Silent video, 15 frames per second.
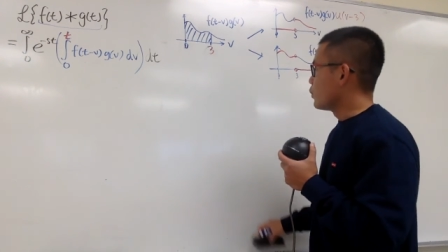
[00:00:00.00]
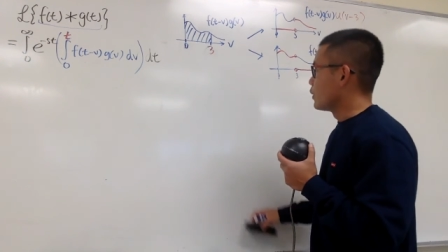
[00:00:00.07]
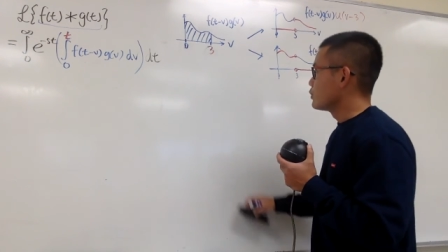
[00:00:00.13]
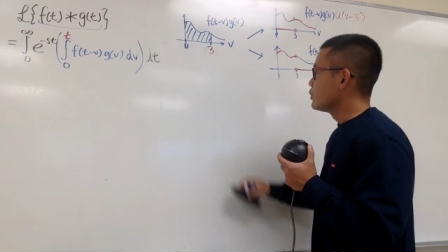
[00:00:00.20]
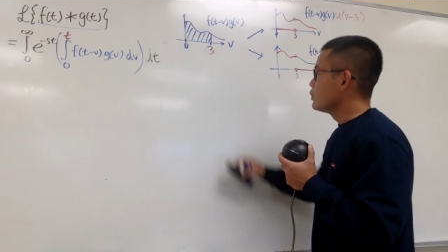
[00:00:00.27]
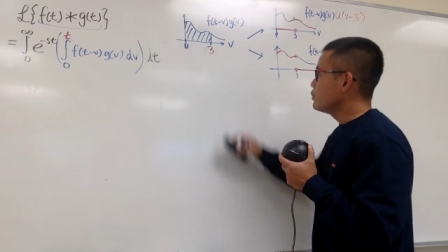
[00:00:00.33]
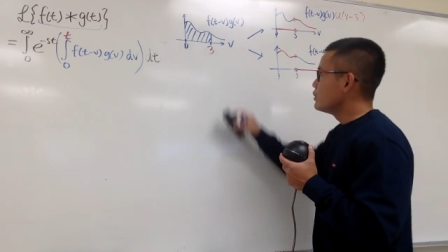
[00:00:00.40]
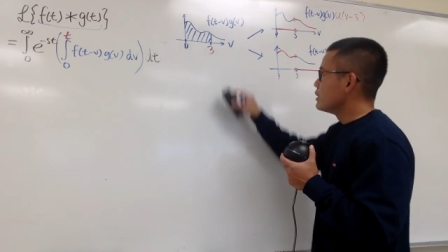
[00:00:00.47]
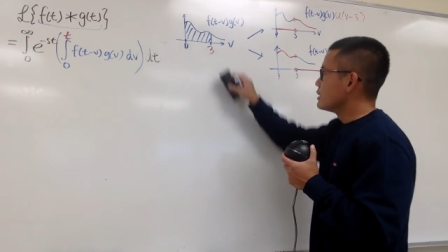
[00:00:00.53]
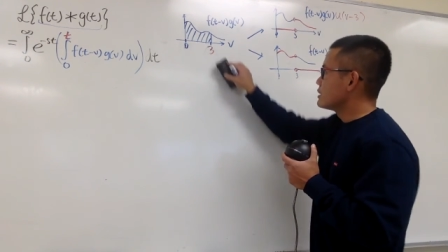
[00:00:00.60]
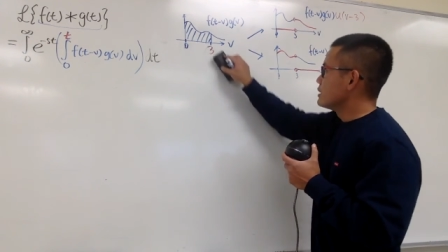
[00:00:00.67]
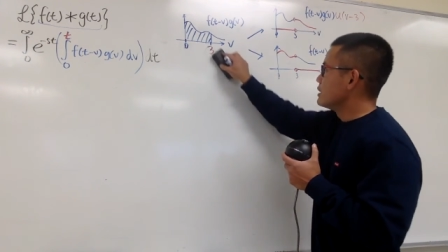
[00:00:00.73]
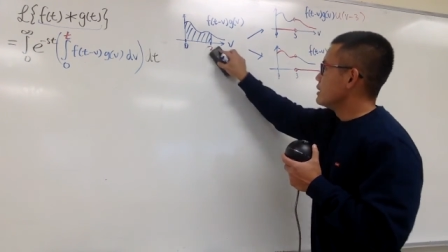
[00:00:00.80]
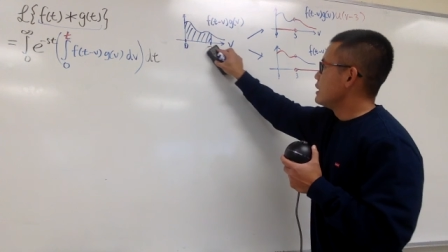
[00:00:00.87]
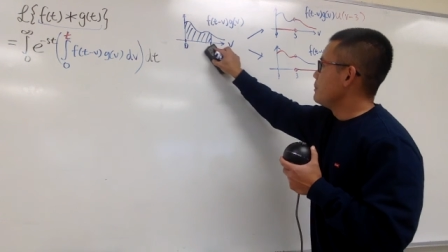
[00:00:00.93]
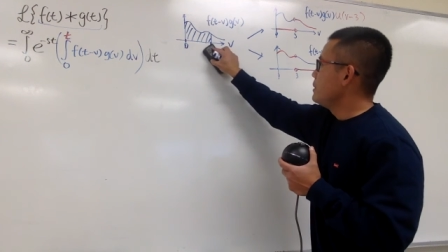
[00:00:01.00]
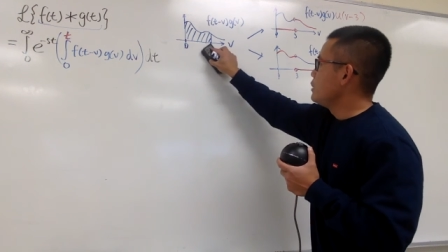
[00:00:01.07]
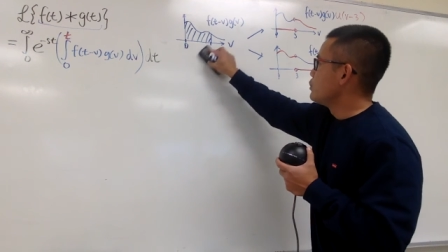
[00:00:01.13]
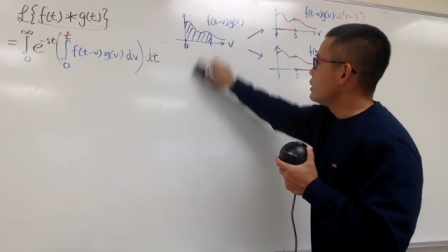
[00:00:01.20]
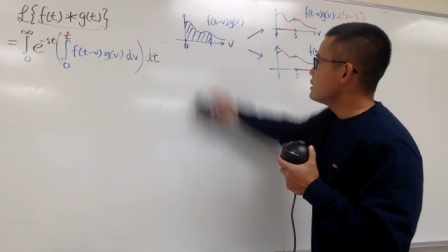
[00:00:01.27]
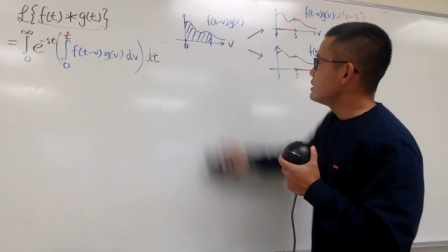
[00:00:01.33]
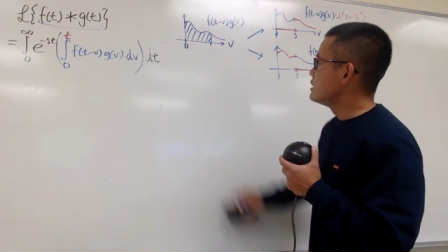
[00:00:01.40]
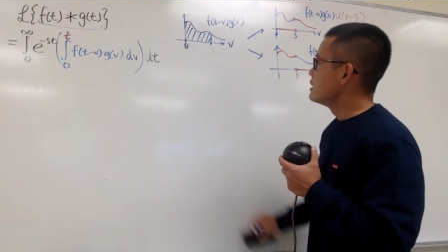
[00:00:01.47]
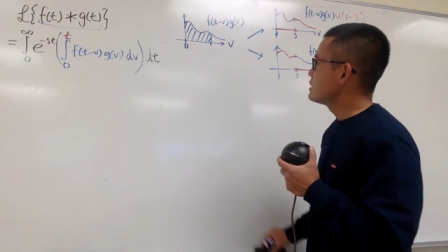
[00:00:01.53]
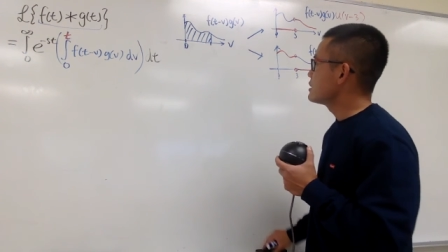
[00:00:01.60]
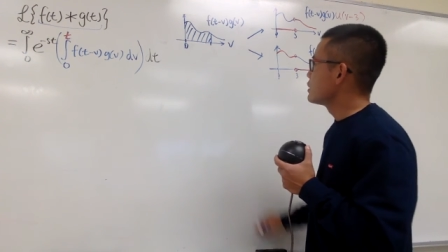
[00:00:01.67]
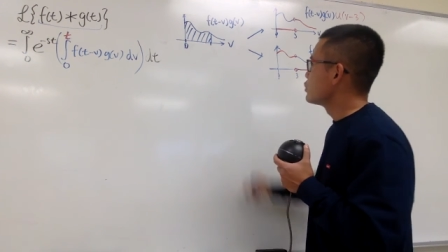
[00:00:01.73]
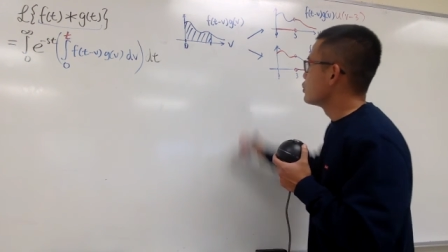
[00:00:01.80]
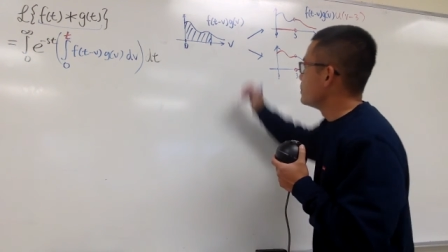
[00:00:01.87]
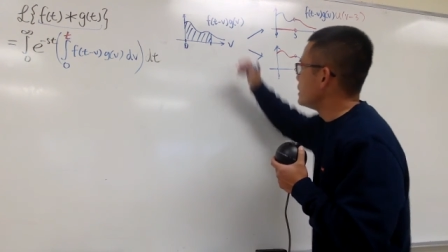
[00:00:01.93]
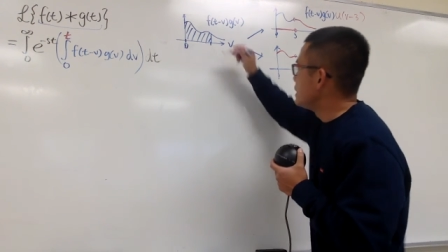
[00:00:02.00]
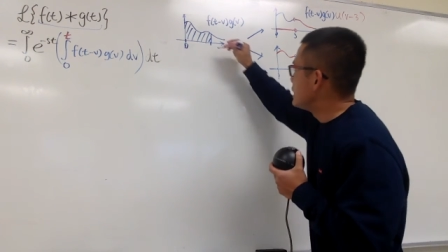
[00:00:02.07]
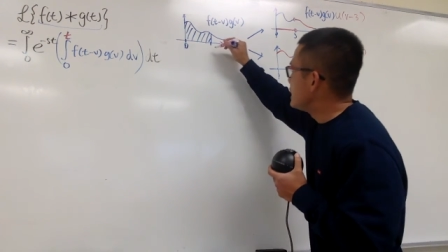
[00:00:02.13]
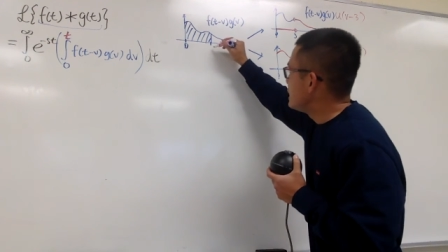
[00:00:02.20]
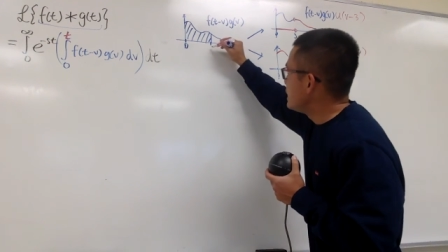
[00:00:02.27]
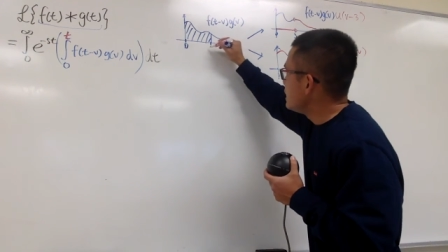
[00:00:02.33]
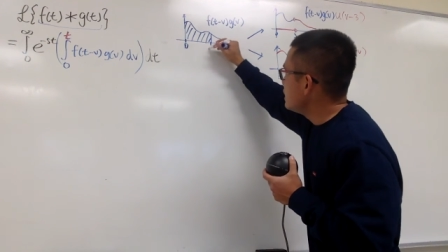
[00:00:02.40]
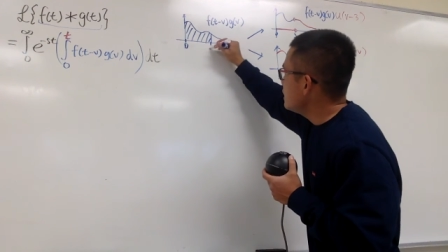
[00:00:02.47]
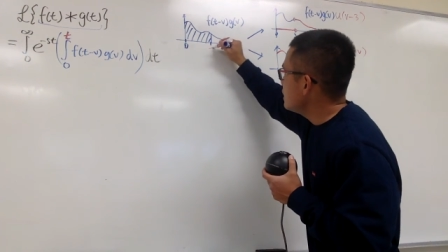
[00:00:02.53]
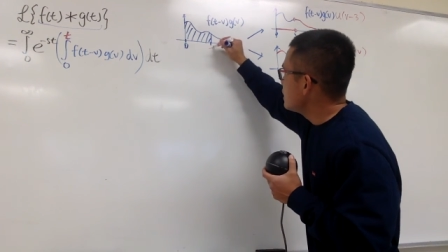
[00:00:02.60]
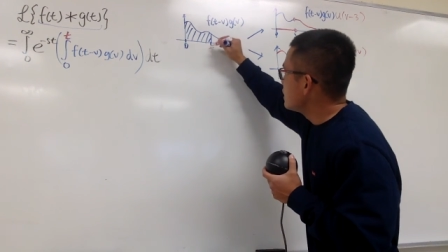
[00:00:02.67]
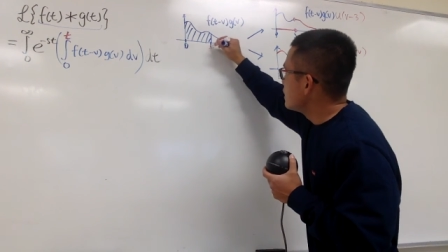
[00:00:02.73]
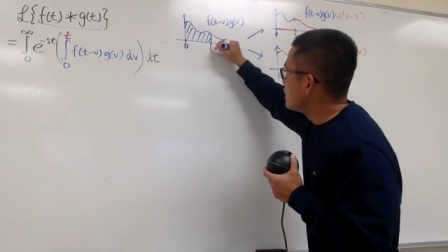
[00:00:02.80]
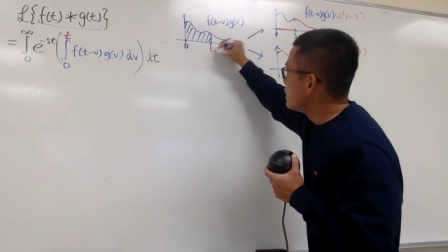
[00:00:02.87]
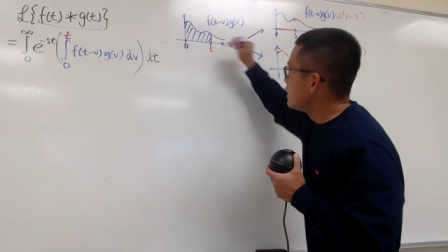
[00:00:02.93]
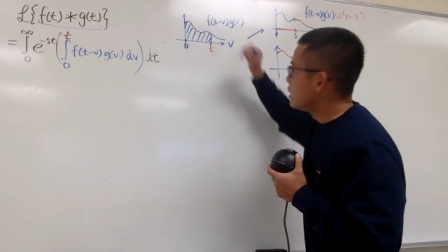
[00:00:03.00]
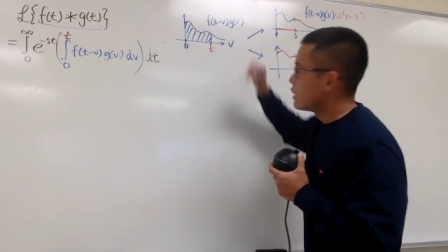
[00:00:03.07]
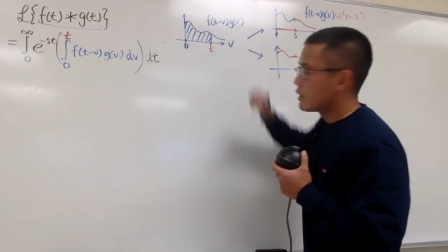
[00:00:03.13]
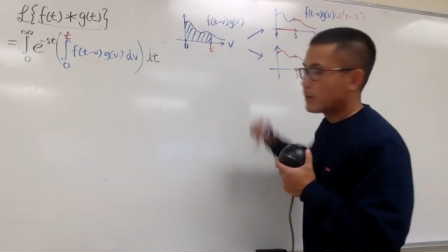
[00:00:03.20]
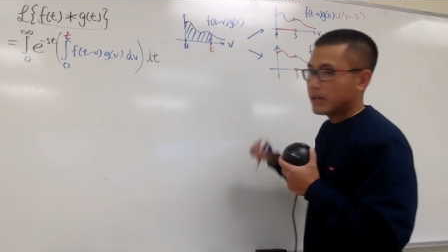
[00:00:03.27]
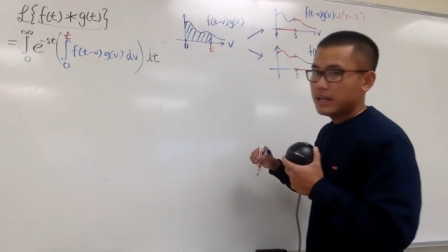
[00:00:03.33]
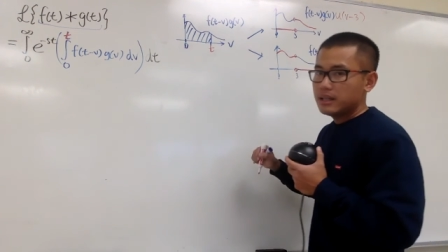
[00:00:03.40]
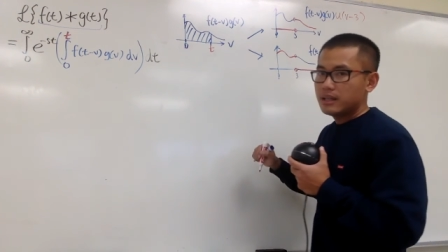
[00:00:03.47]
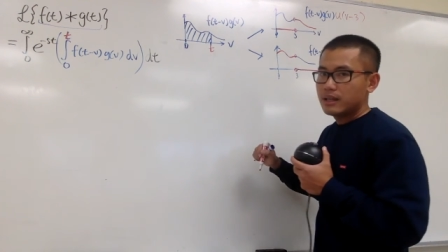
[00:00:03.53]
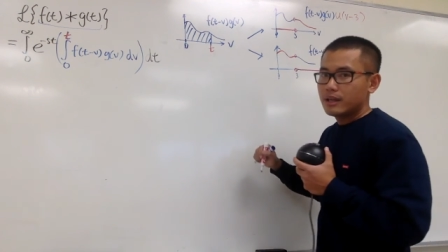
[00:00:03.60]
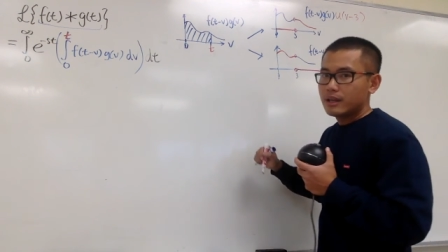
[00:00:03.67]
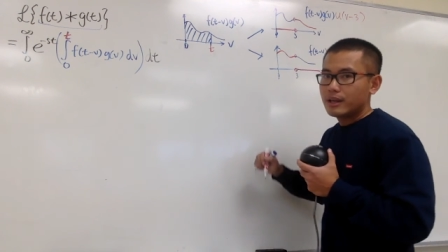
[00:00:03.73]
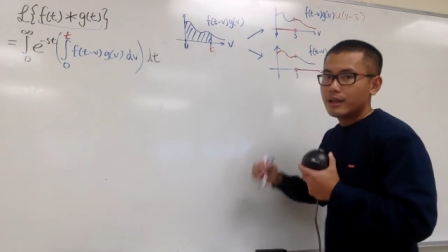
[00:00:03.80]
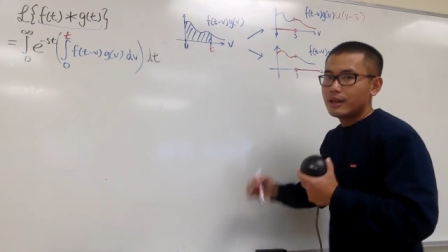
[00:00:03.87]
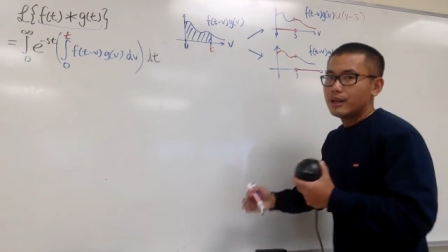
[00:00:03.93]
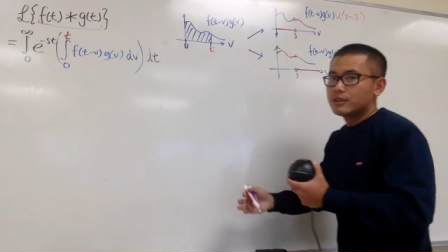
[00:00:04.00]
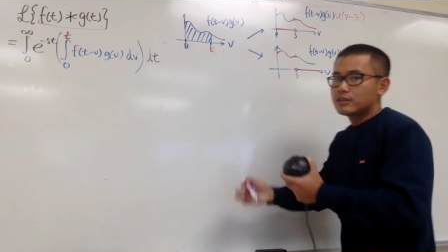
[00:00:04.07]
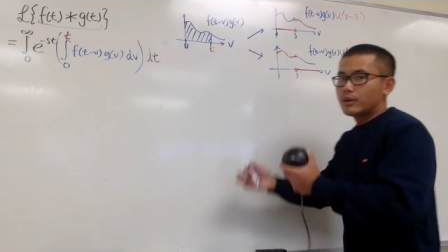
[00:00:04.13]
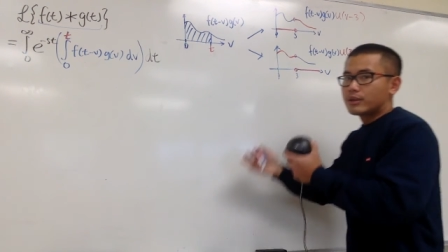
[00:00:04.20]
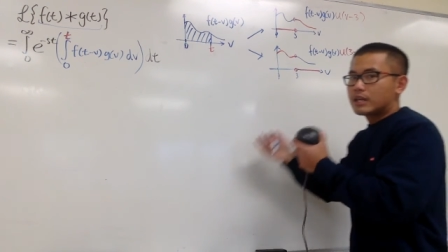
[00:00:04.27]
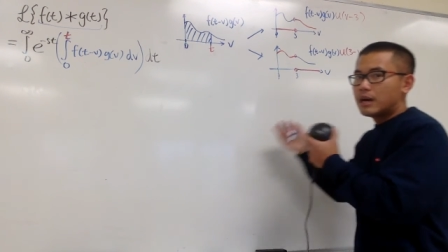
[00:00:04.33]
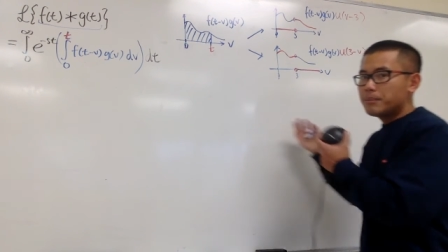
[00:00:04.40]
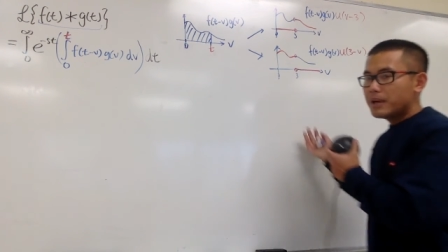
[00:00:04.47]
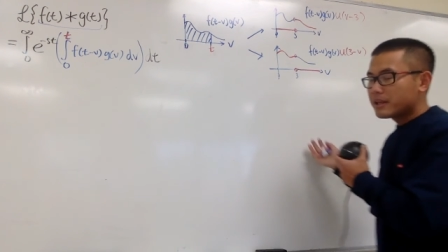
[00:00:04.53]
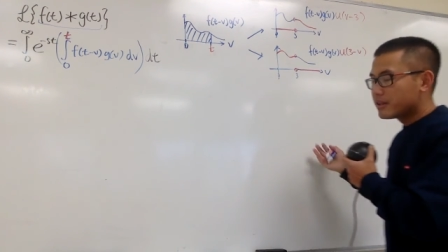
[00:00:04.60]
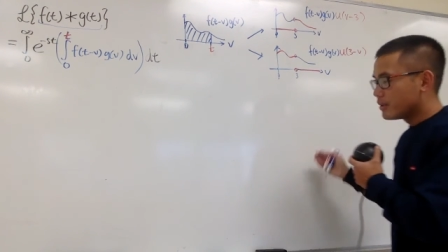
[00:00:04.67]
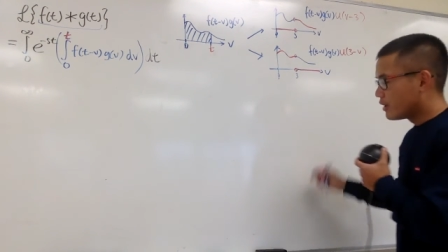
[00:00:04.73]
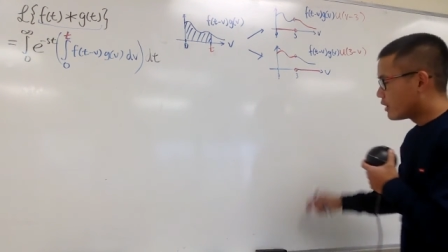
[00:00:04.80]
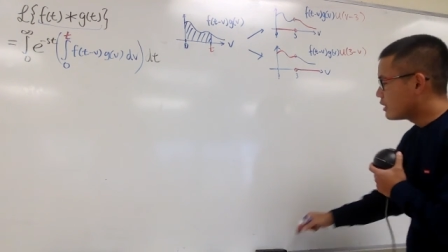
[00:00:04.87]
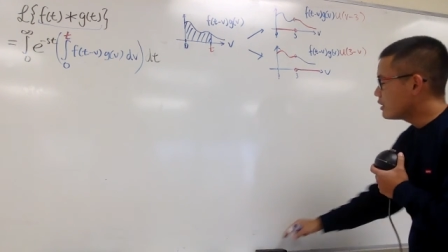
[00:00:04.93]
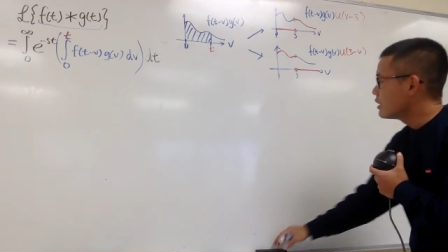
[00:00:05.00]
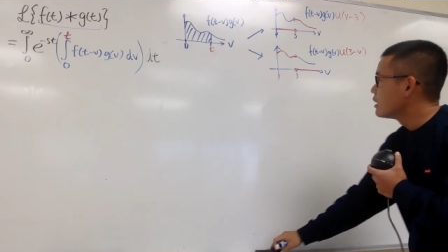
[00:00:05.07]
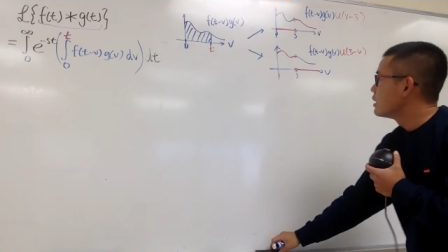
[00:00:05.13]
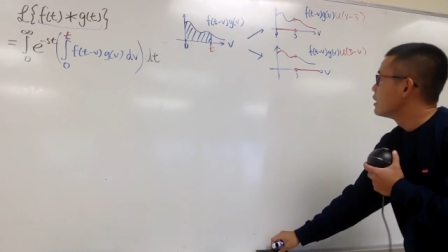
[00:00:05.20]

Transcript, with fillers: want to do is, let me erase this to be t, right? So come back here.